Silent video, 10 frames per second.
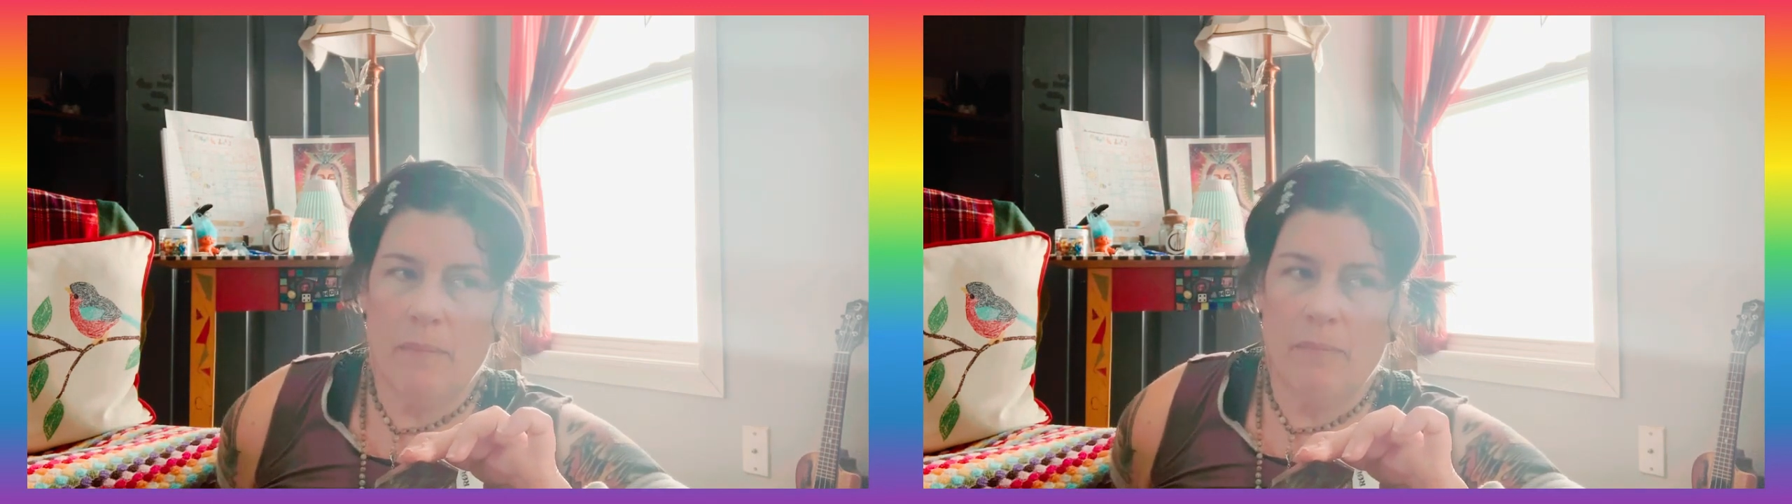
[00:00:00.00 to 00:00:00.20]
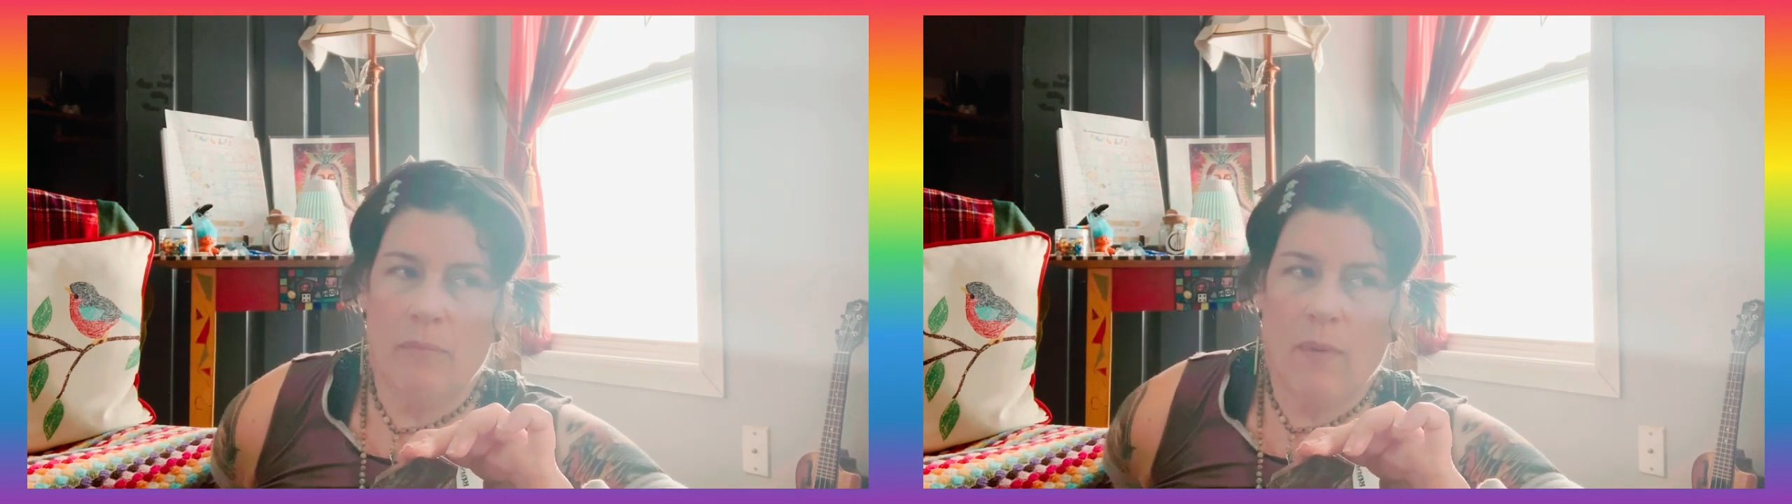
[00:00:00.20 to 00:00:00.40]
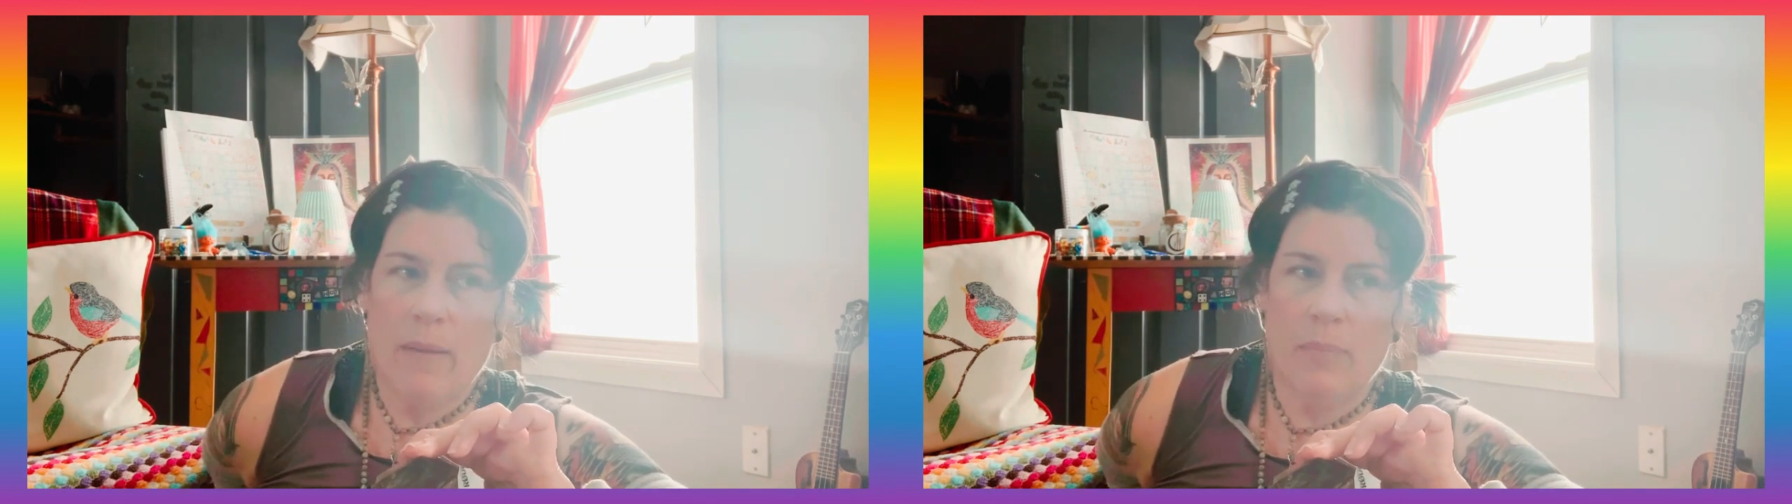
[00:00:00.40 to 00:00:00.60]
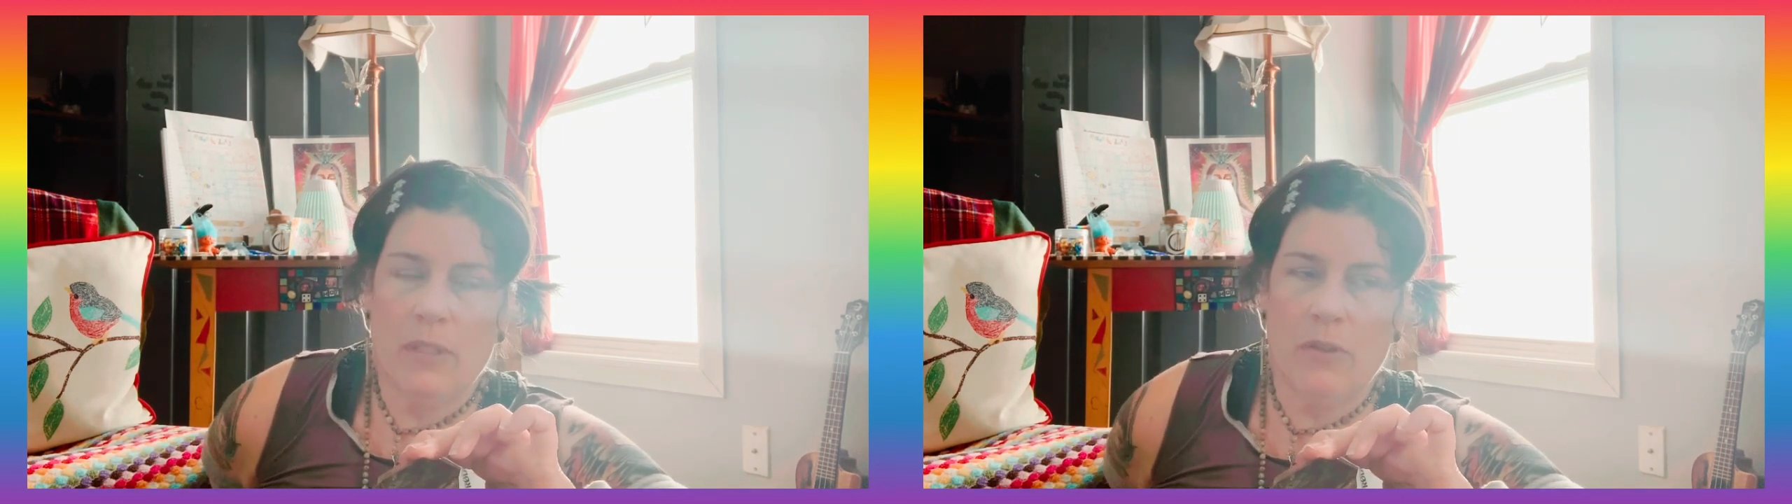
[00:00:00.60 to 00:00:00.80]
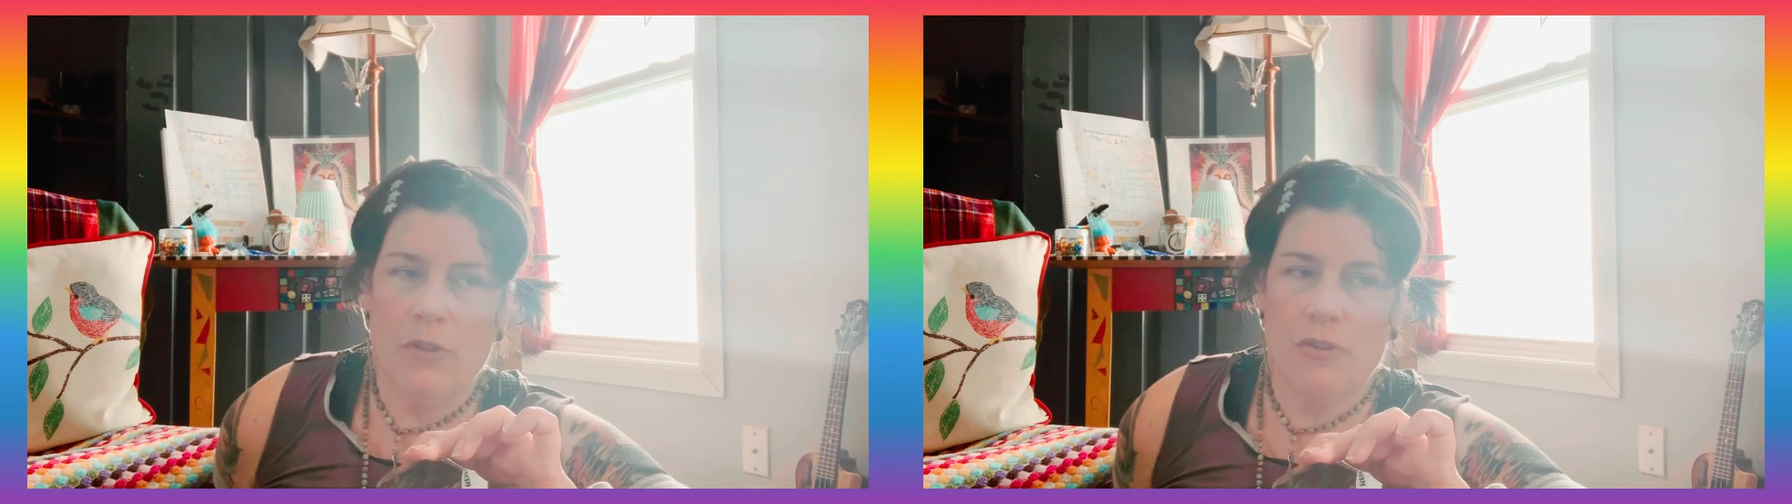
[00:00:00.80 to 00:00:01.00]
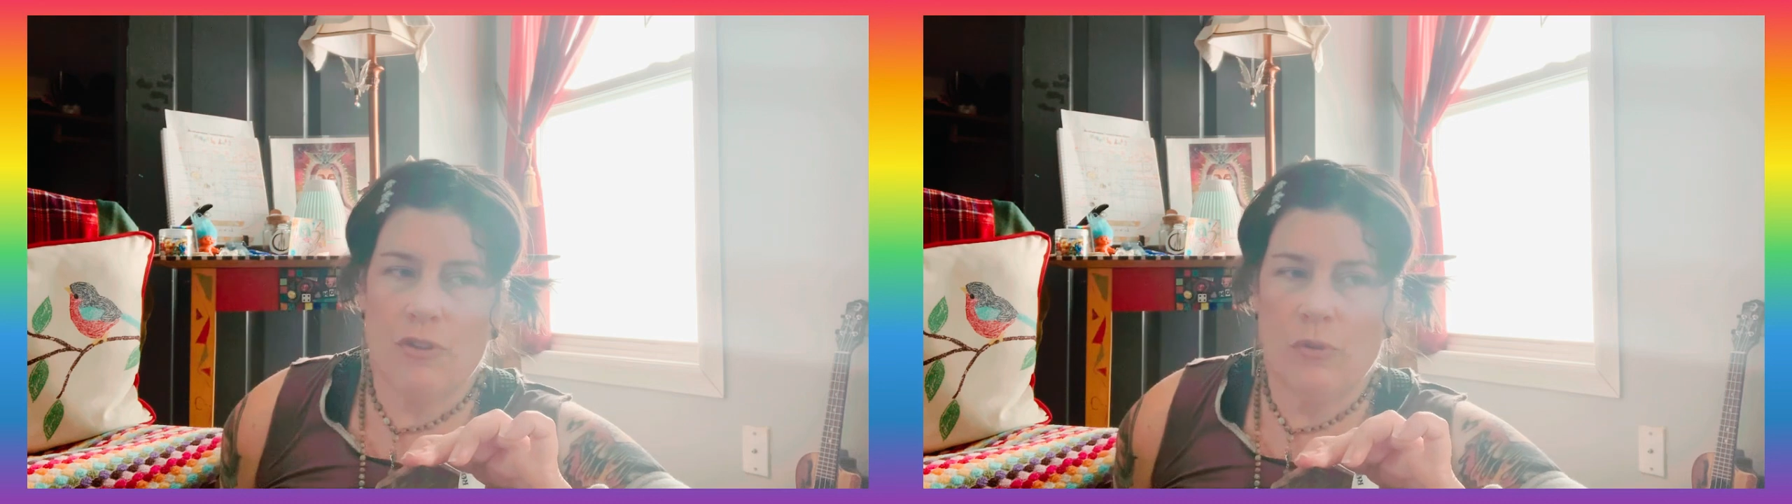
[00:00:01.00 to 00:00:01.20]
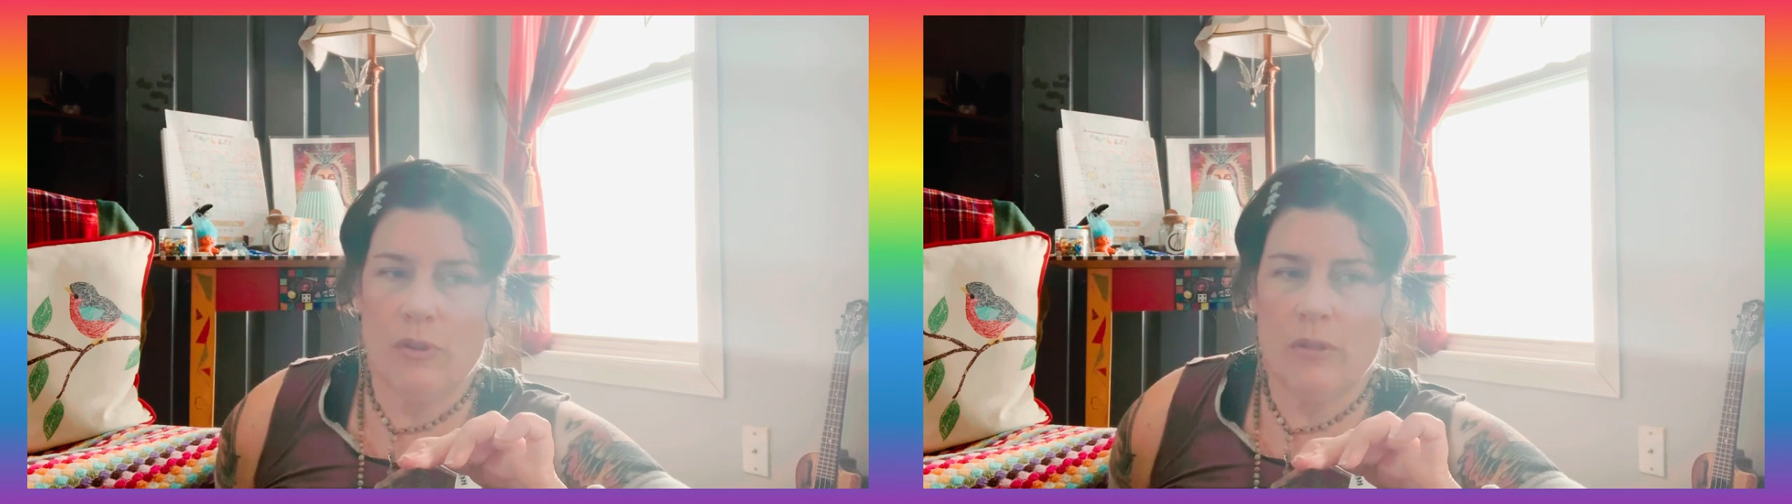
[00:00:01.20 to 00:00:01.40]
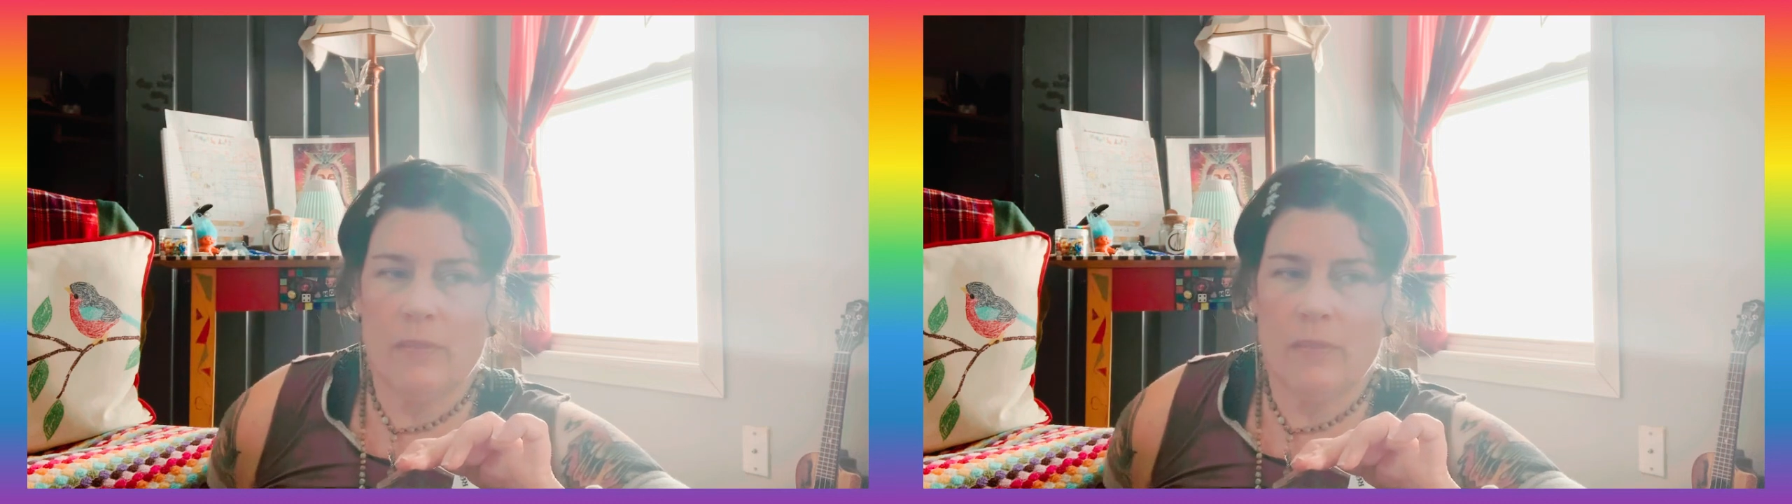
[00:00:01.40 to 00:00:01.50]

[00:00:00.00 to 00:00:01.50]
right below your shoulder